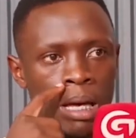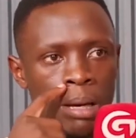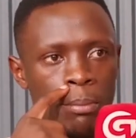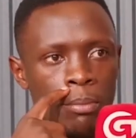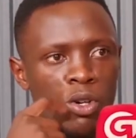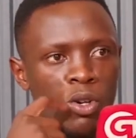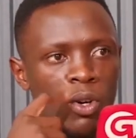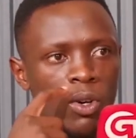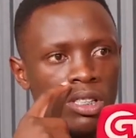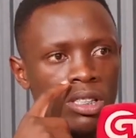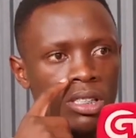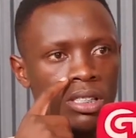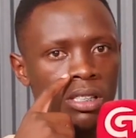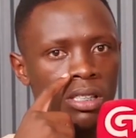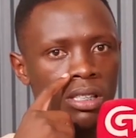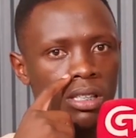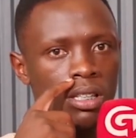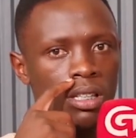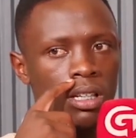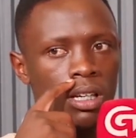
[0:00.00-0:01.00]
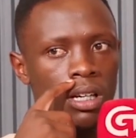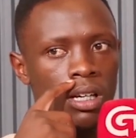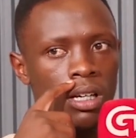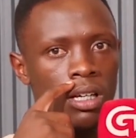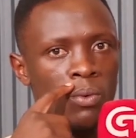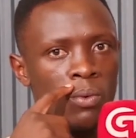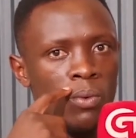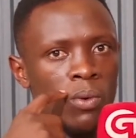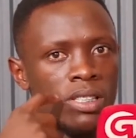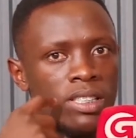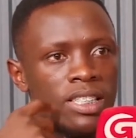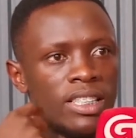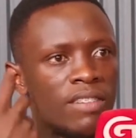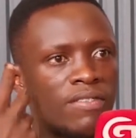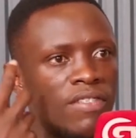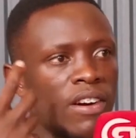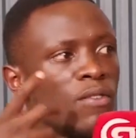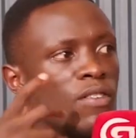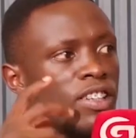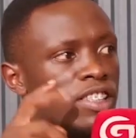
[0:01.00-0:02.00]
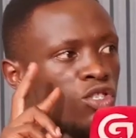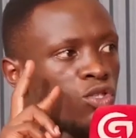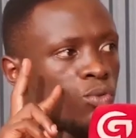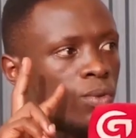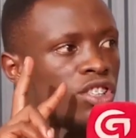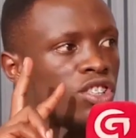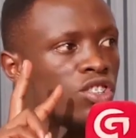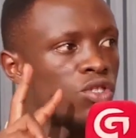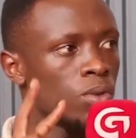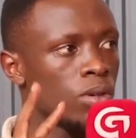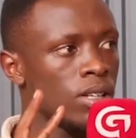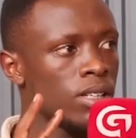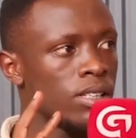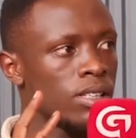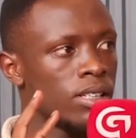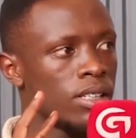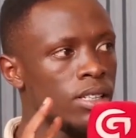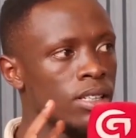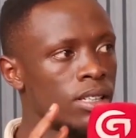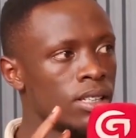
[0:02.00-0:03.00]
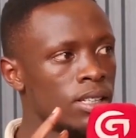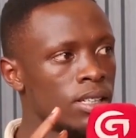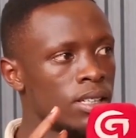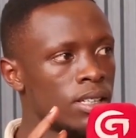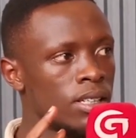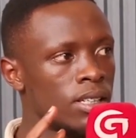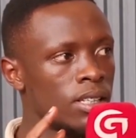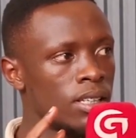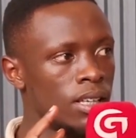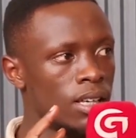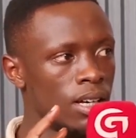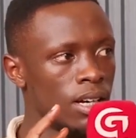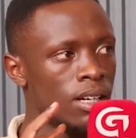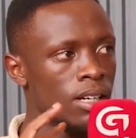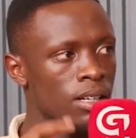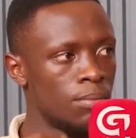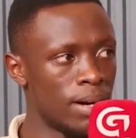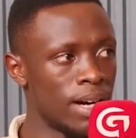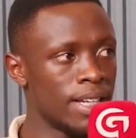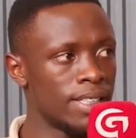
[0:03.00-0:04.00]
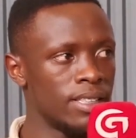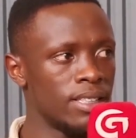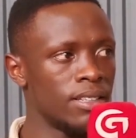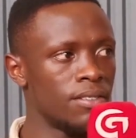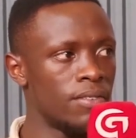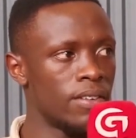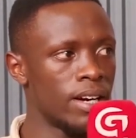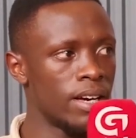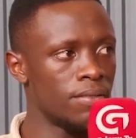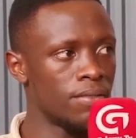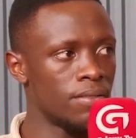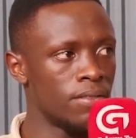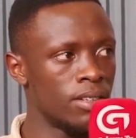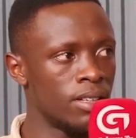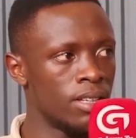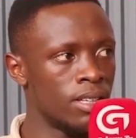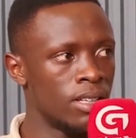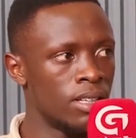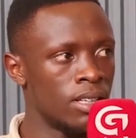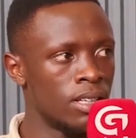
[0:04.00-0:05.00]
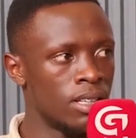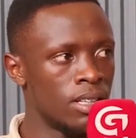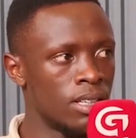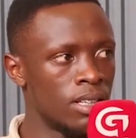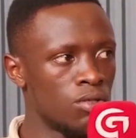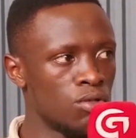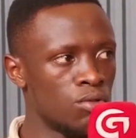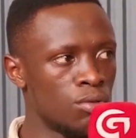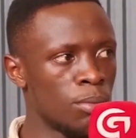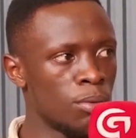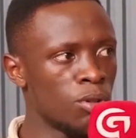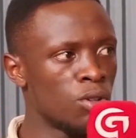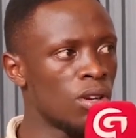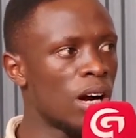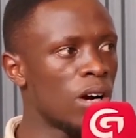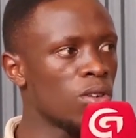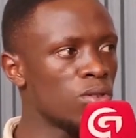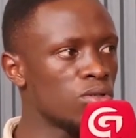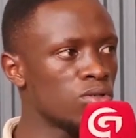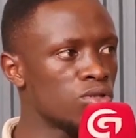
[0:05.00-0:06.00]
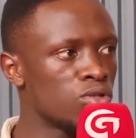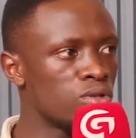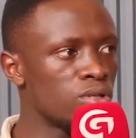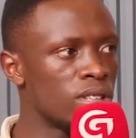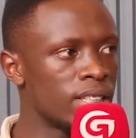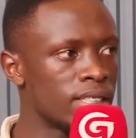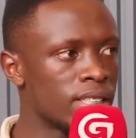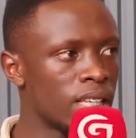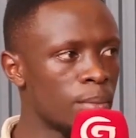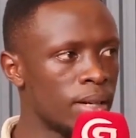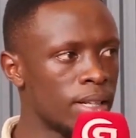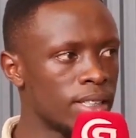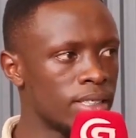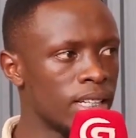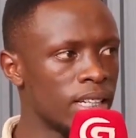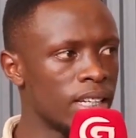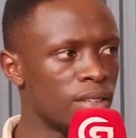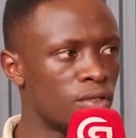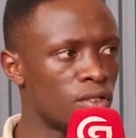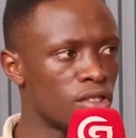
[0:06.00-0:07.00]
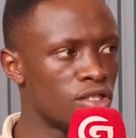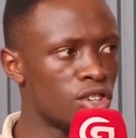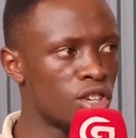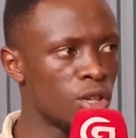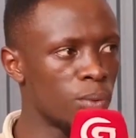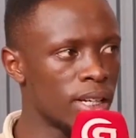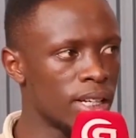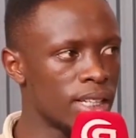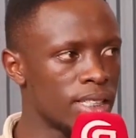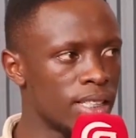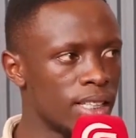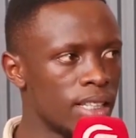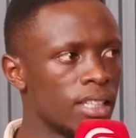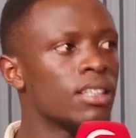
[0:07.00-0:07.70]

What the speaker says: Because senior 5 was in 2020. Yeah, my senior 5. You know how those students came and studied for 3 weeks? Then?